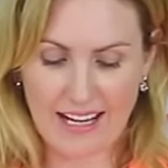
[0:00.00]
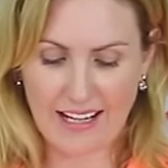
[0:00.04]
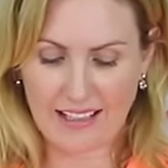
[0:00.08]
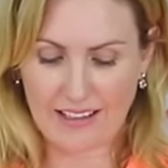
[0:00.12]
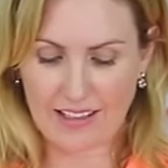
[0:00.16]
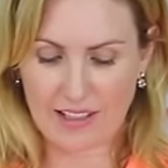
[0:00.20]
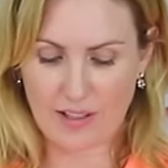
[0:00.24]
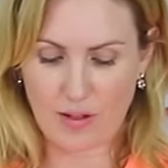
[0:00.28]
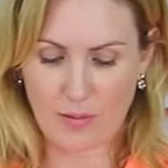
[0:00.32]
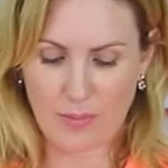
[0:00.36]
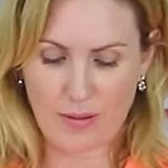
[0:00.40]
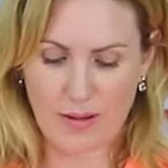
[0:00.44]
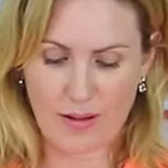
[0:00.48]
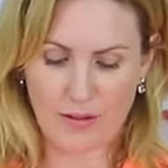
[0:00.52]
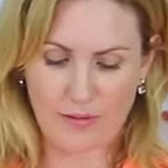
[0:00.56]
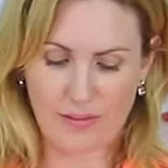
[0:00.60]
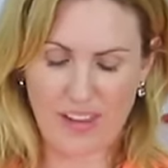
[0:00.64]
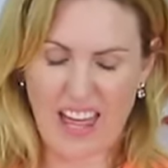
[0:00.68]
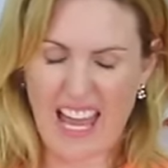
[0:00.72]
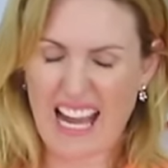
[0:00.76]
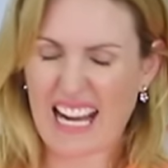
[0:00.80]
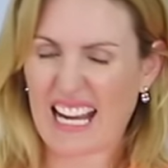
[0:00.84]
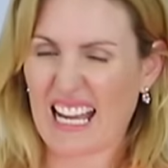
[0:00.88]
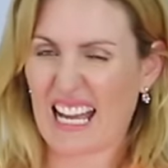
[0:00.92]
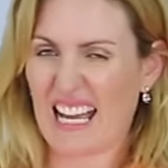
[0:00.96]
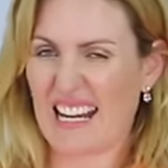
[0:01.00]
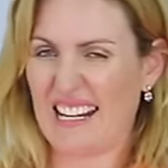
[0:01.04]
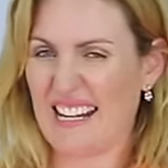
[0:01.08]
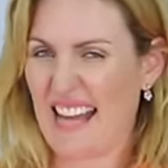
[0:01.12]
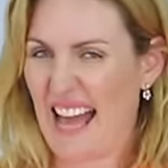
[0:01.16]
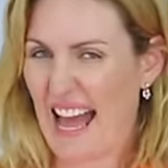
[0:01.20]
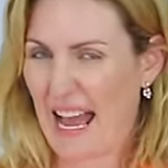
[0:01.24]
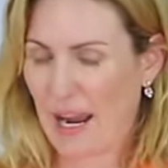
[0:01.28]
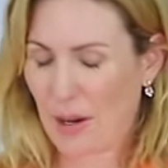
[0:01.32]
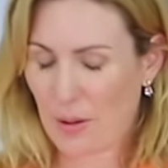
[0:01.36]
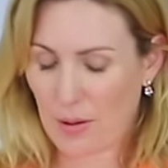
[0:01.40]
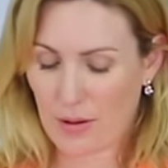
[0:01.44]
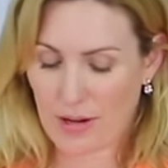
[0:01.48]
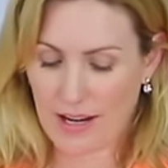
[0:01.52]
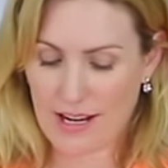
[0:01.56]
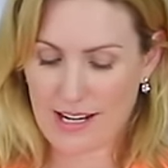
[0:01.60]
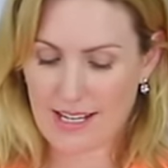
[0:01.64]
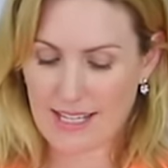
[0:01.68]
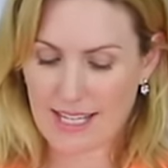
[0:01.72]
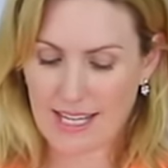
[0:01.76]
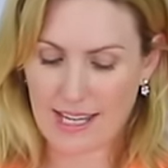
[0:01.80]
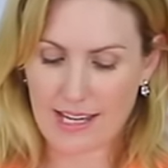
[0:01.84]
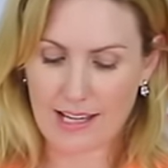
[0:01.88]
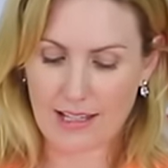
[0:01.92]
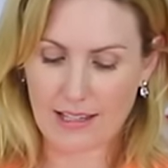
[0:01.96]
in a little bit of like an aquary
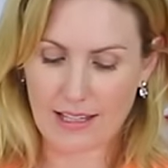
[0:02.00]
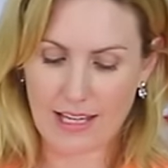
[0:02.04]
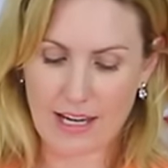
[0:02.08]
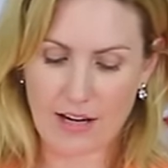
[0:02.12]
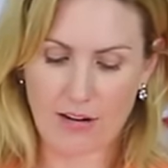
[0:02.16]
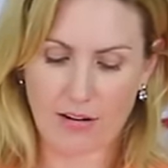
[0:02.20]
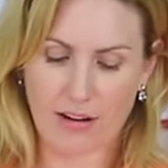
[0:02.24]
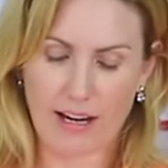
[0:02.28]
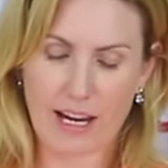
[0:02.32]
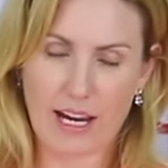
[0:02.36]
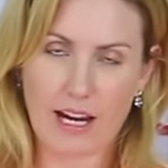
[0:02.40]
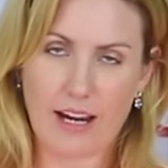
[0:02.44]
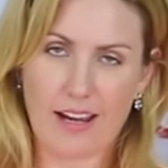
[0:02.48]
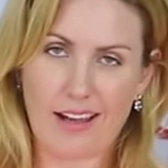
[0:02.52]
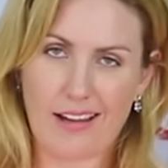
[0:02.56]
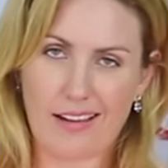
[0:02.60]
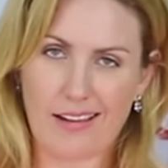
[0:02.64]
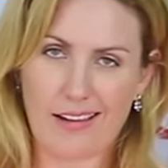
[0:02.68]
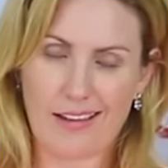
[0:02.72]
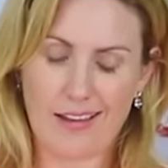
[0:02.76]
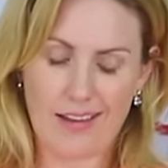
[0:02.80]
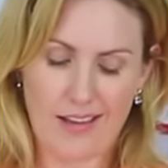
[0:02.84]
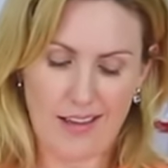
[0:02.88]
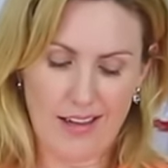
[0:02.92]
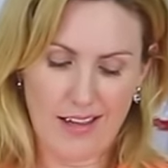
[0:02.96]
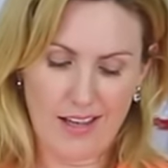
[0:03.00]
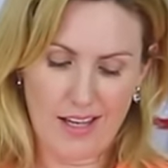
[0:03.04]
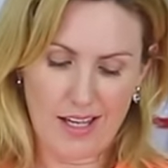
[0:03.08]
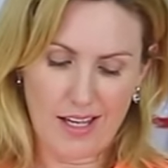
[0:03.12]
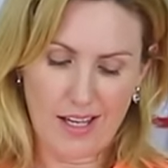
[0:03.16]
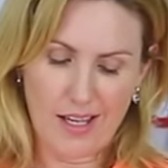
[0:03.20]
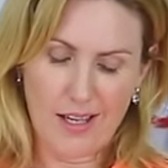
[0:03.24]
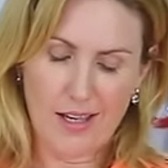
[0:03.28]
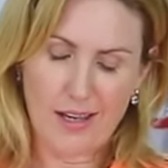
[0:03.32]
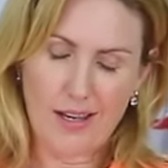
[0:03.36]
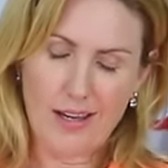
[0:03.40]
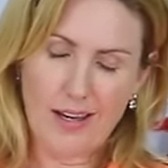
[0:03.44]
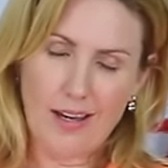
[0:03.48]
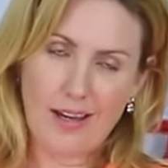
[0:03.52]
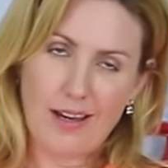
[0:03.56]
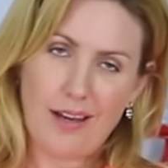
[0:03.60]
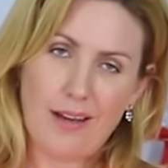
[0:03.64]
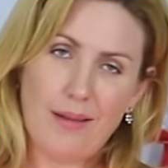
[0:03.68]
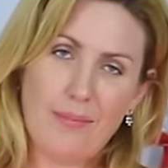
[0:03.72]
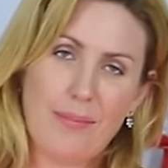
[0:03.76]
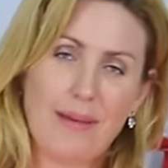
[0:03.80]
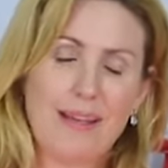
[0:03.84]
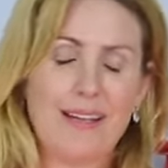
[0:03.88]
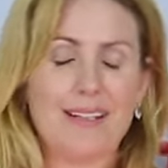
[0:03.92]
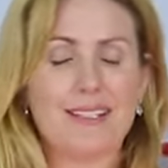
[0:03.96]
tealy green colour
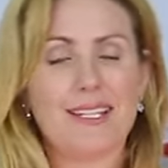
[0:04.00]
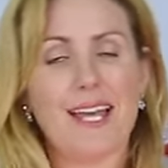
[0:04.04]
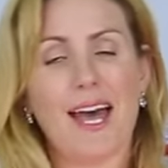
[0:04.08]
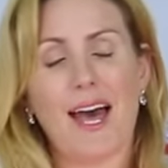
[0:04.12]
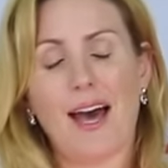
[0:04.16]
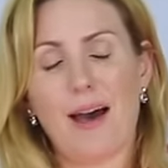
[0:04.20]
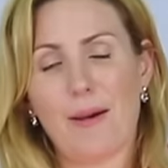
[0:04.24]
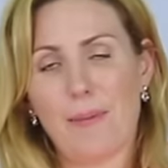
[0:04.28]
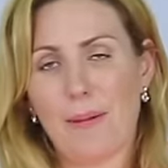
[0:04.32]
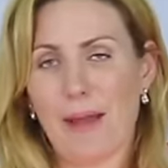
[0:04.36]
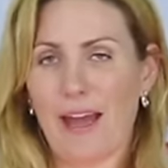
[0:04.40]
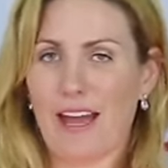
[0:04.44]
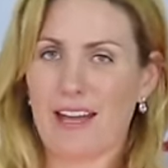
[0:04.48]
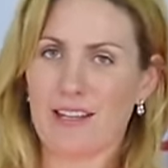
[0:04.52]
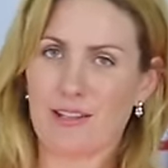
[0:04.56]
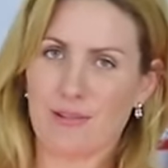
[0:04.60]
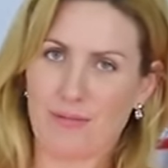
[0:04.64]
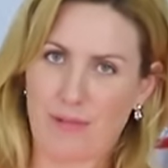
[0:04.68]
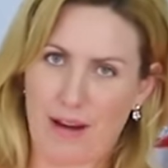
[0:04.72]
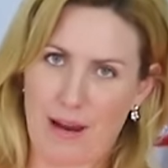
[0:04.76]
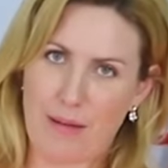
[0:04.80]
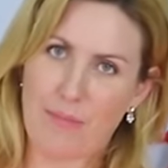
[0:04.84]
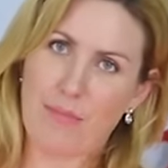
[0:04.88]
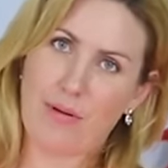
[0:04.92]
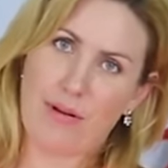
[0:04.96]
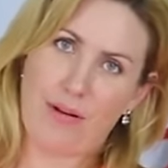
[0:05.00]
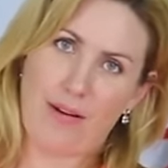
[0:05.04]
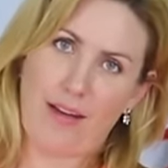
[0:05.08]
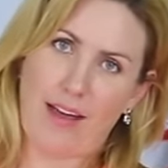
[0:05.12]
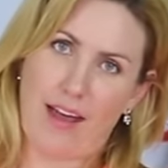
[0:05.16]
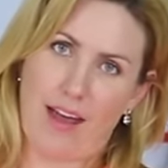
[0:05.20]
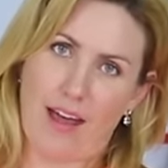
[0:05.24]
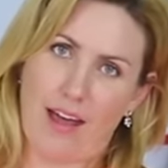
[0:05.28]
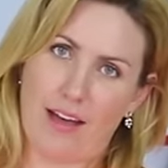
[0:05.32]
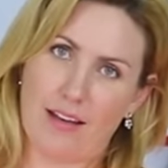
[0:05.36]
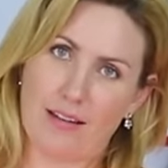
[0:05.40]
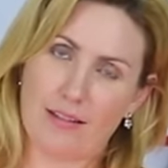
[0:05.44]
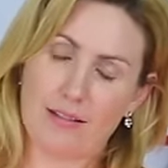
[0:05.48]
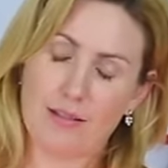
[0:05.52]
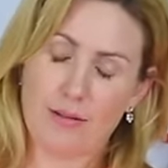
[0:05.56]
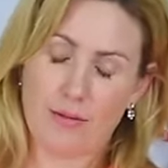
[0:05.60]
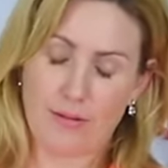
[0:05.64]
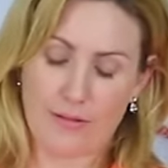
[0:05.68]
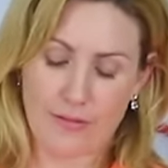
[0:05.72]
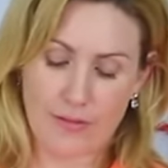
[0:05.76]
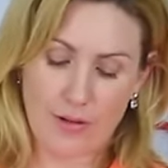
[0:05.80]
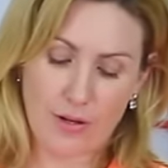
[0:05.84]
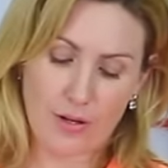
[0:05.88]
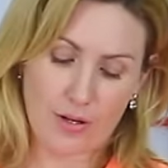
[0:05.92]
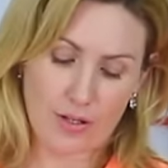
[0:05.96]
because Harper has rainbow hair so
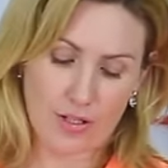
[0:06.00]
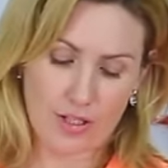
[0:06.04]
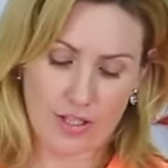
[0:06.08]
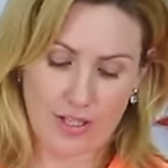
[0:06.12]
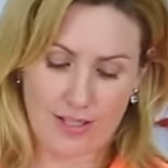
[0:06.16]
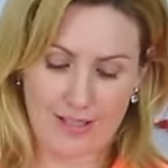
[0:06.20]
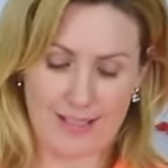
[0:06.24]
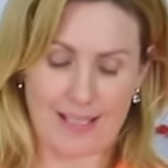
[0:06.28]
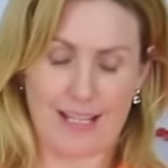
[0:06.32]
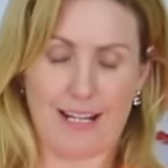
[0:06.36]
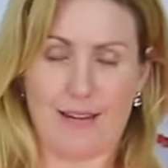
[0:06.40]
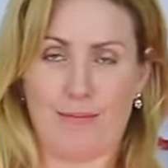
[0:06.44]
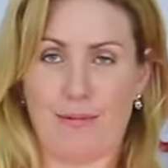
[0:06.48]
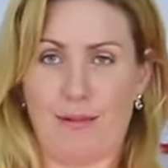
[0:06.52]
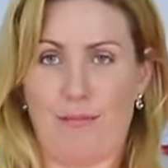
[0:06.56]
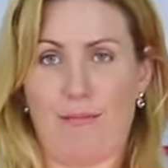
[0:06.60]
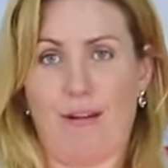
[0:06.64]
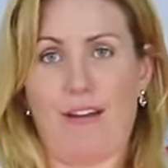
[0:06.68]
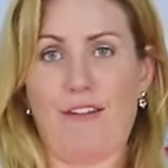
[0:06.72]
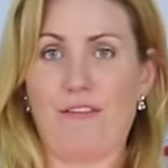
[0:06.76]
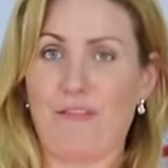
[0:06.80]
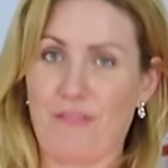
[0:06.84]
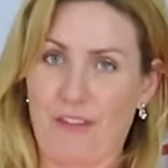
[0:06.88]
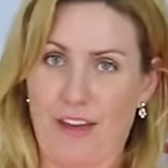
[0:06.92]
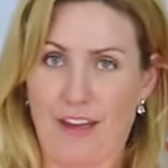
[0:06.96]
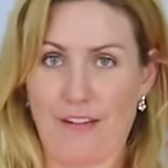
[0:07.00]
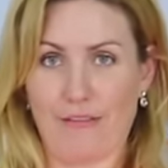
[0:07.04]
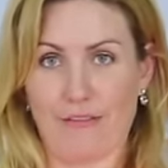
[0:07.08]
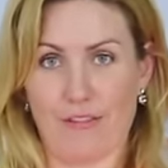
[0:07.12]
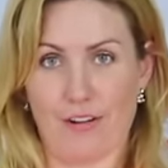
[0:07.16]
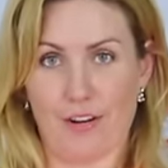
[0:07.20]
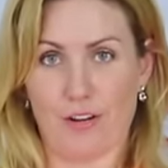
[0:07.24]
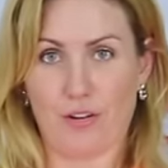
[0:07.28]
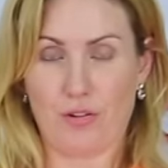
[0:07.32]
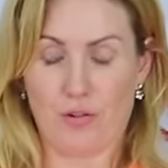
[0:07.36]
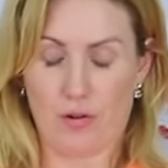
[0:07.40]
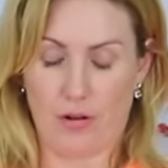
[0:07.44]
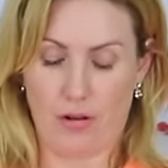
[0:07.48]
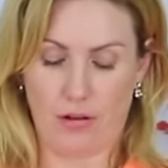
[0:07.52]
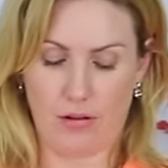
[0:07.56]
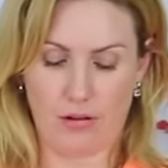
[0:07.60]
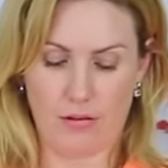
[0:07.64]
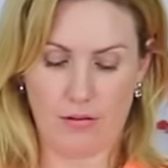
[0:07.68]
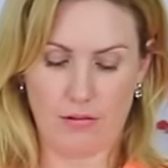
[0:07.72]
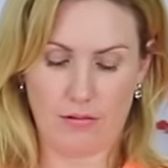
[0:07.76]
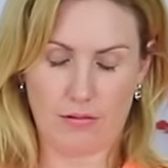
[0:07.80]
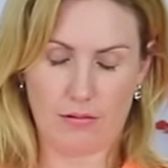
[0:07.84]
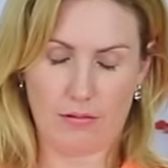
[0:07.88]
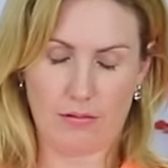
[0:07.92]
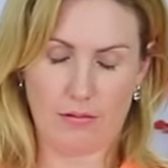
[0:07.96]
of course she's going to be my favourite troll
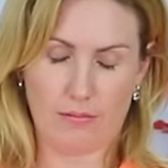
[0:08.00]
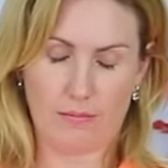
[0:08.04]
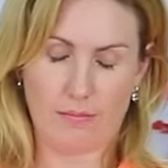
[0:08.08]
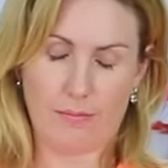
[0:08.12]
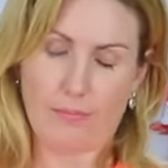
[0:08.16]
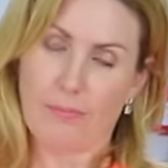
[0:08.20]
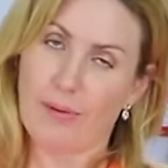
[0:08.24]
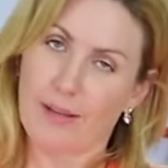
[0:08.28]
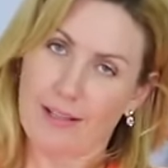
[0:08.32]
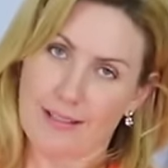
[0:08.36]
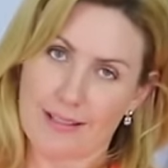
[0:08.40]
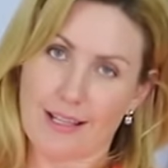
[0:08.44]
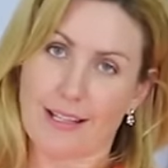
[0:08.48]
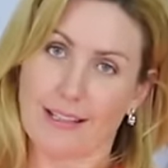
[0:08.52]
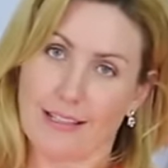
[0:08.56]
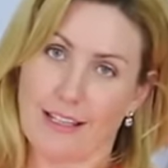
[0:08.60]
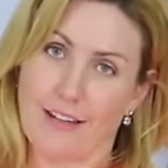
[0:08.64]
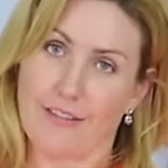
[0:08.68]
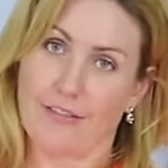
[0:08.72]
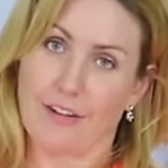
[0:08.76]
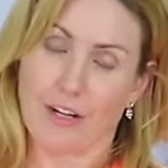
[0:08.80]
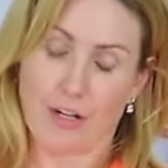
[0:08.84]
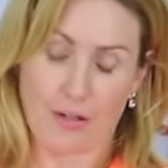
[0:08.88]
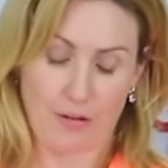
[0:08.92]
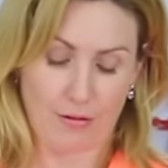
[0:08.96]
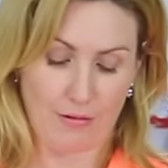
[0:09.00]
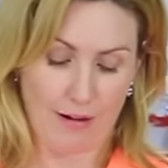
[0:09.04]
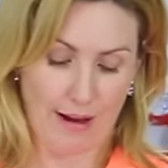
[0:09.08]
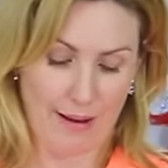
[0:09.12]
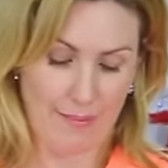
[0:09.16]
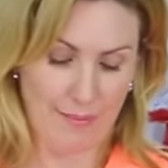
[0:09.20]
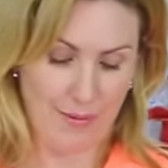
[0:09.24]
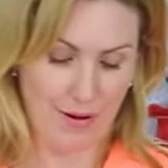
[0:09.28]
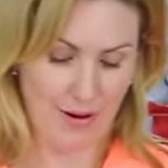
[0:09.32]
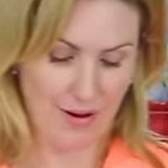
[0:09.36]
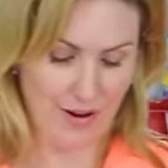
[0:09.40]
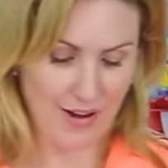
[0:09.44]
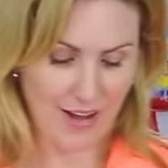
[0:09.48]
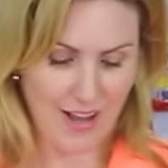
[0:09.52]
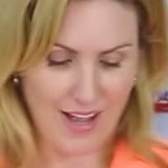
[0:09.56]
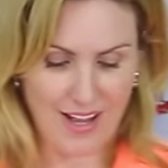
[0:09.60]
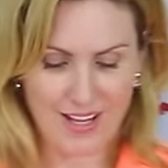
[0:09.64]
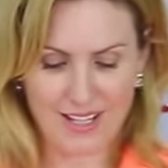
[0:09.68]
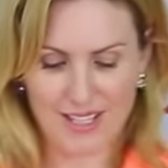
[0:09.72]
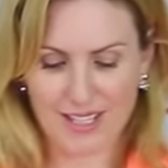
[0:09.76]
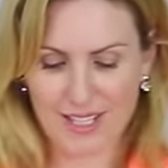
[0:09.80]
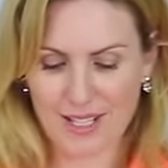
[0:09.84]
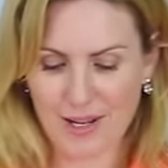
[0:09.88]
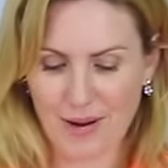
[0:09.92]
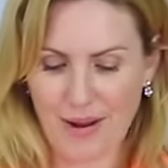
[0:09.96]
because I love a good rainbow.
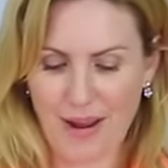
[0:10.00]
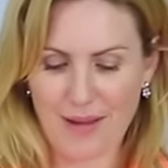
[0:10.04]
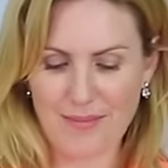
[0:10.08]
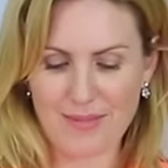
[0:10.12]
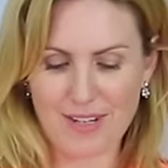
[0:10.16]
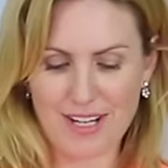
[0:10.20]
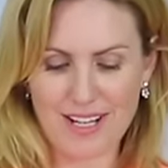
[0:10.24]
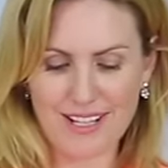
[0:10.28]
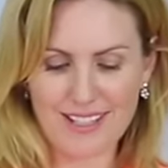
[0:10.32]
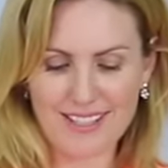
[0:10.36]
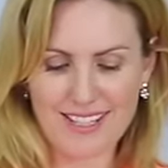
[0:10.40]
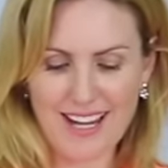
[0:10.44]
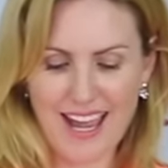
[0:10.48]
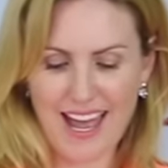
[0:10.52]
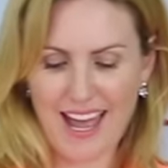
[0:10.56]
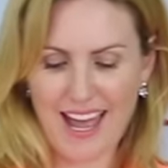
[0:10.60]
So I'm just